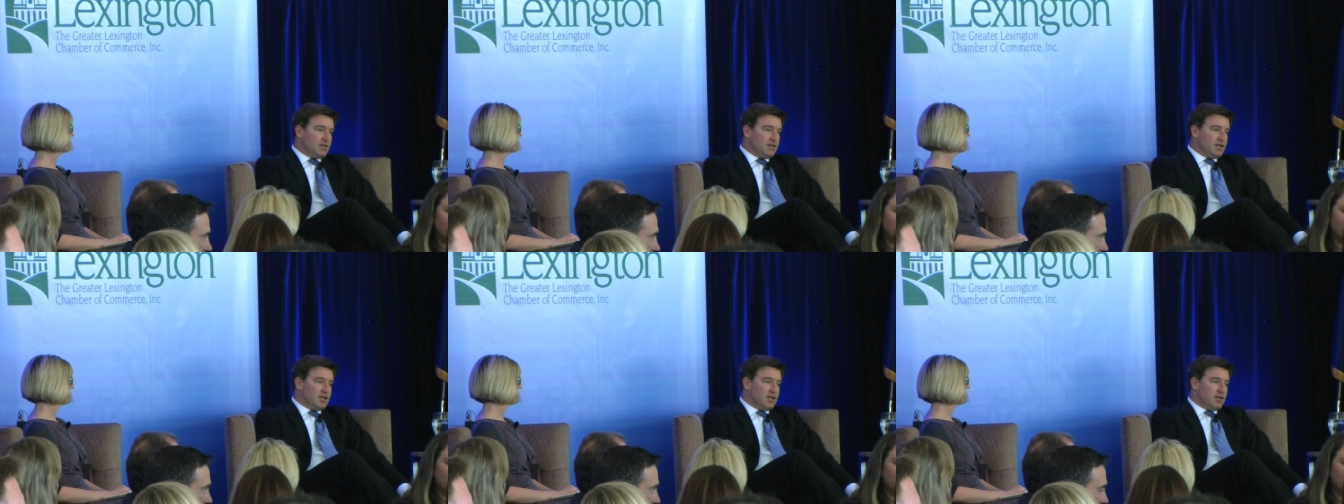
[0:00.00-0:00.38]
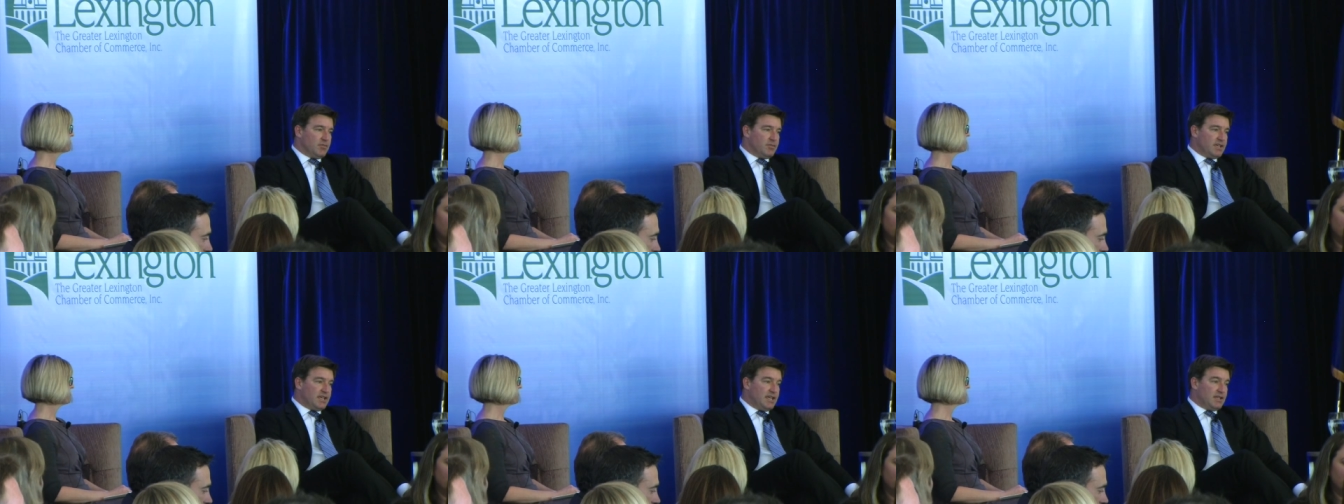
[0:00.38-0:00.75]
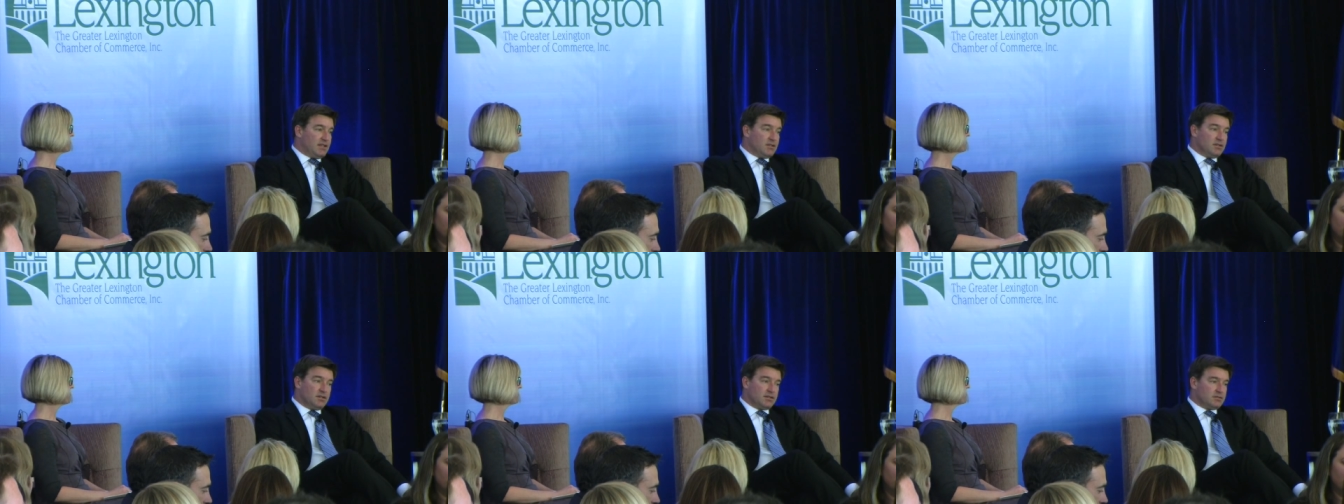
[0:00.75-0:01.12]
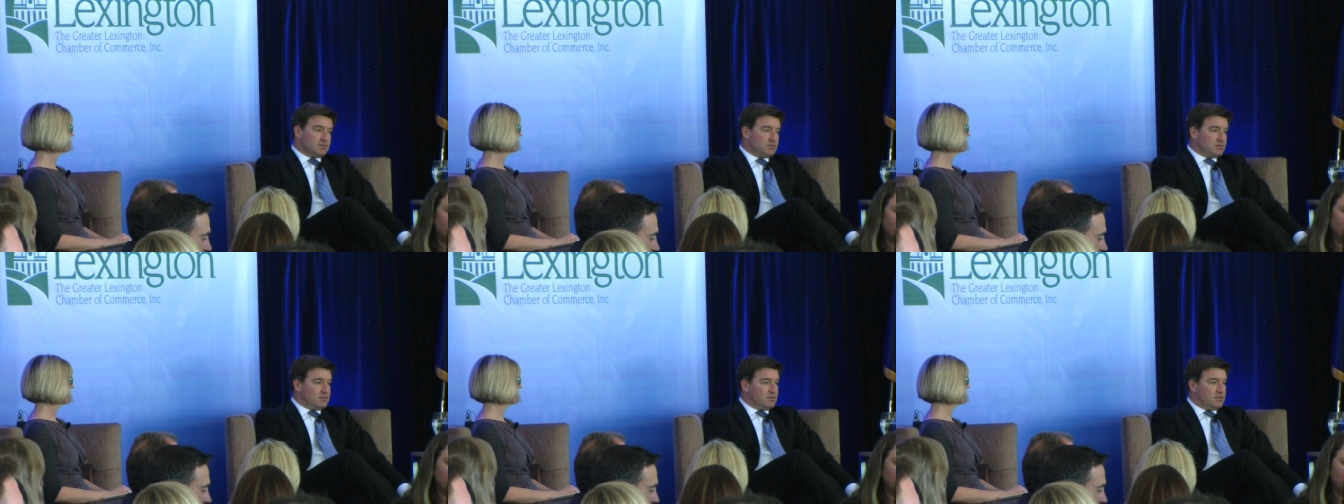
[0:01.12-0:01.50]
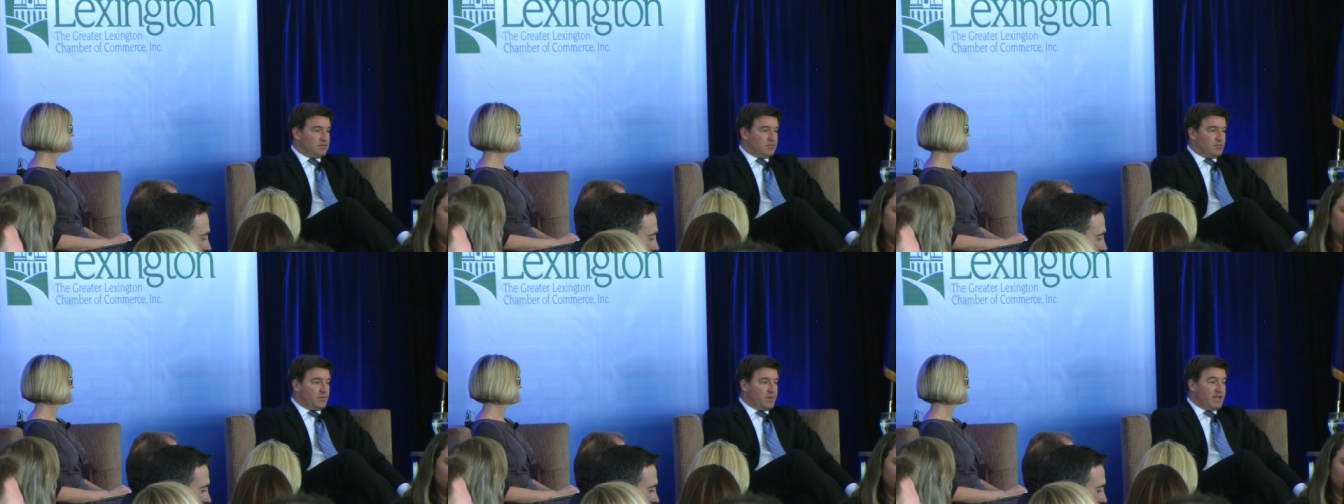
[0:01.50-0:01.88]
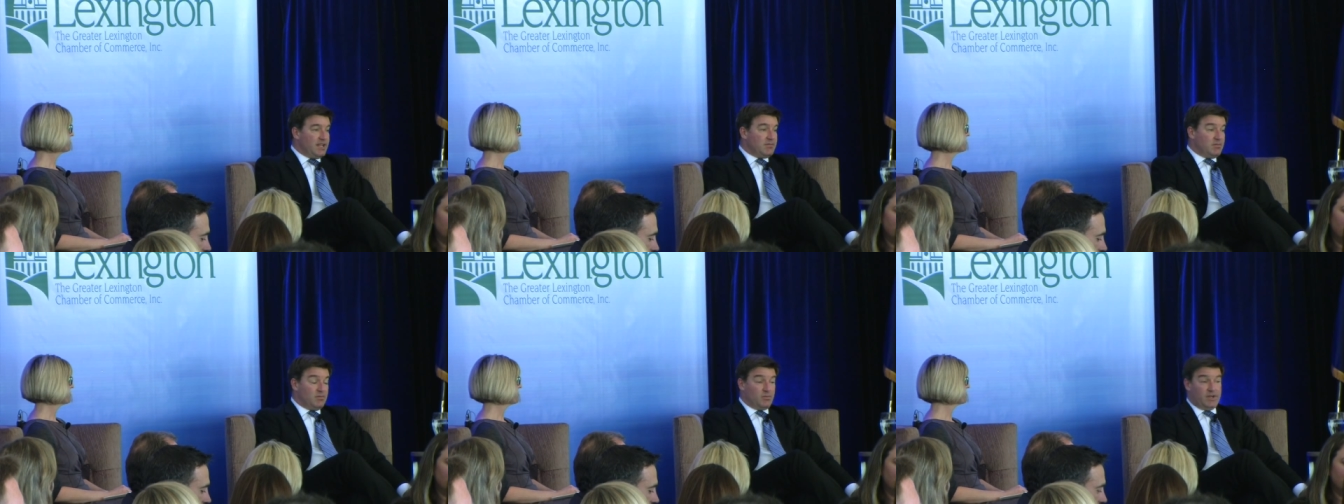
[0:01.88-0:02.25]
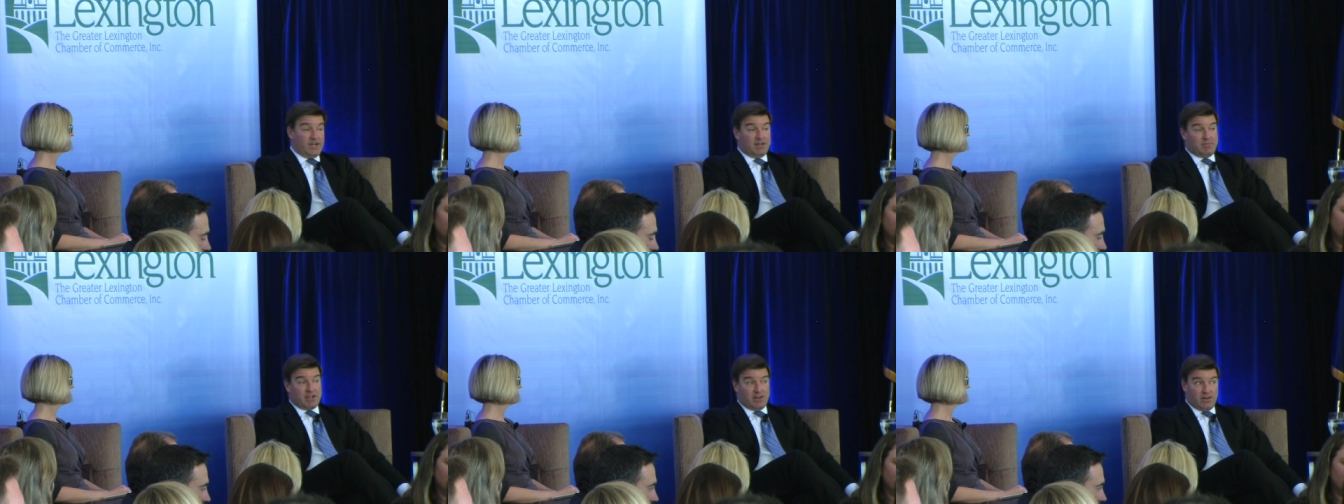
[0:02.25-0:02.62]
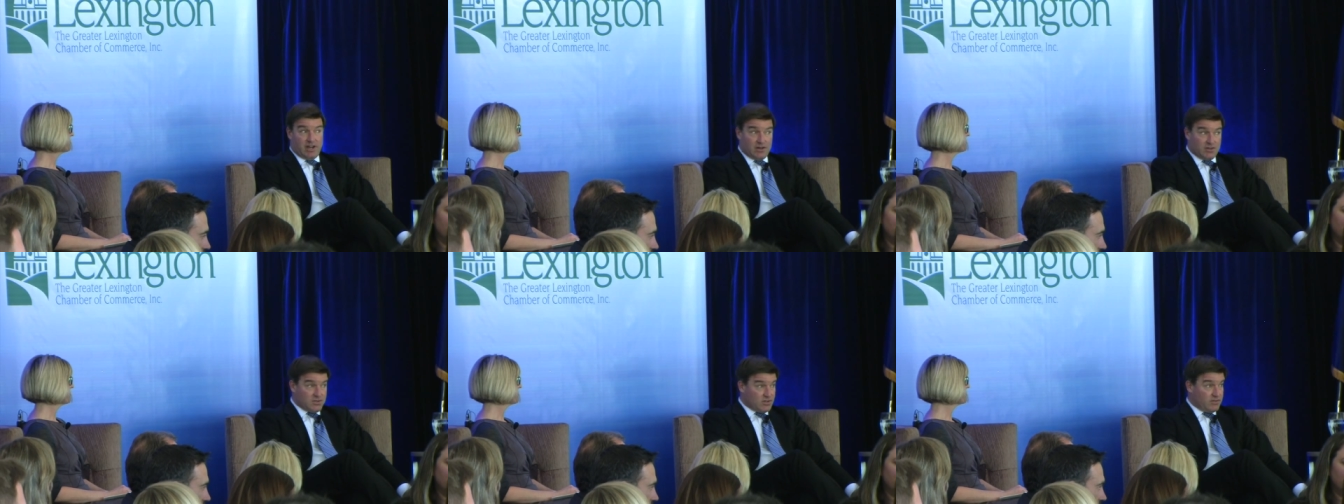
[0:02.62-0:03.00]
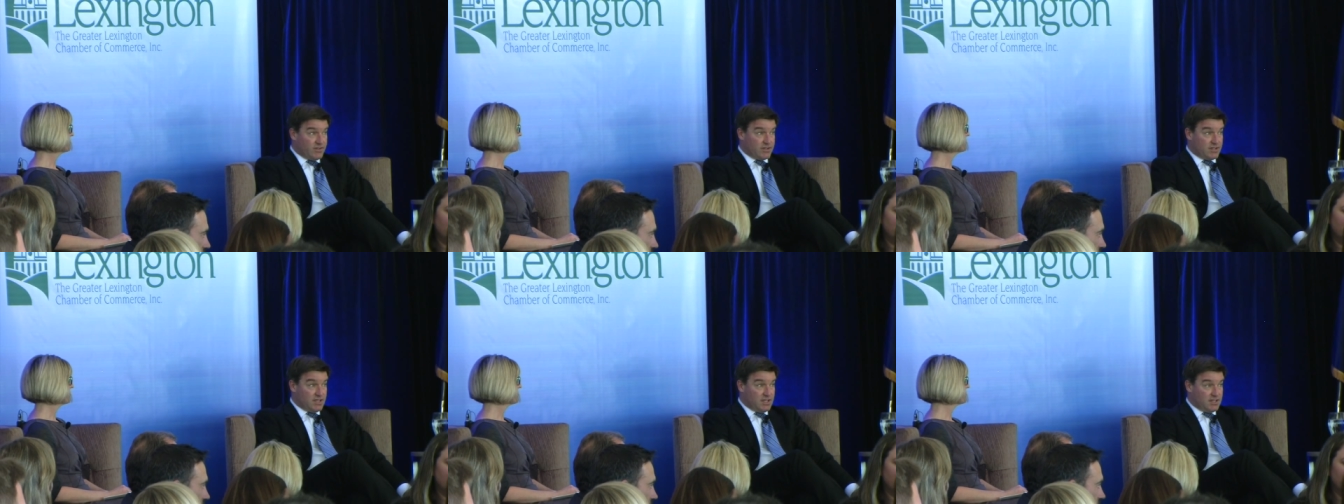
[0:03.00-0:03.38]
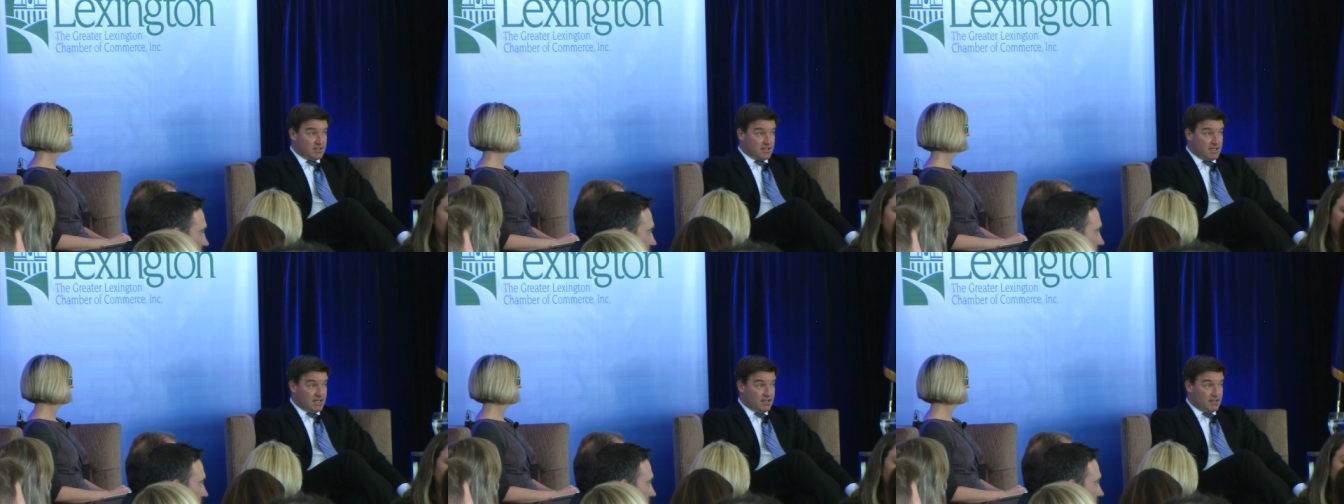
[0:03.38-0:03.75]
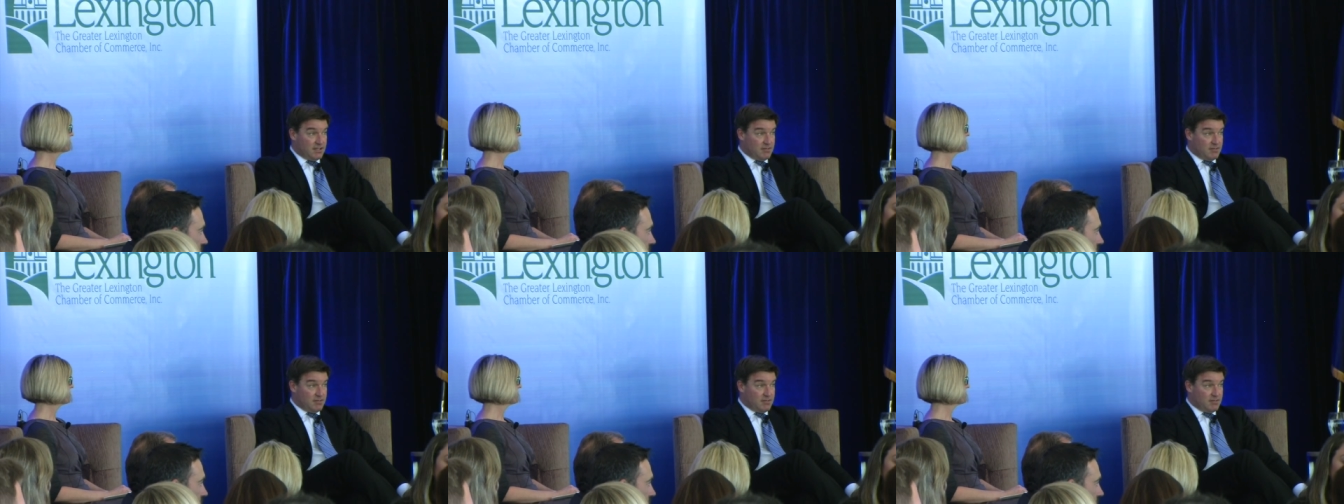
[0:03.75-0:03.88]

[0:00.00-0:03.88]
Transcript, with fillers: And look, we need better air service in this state.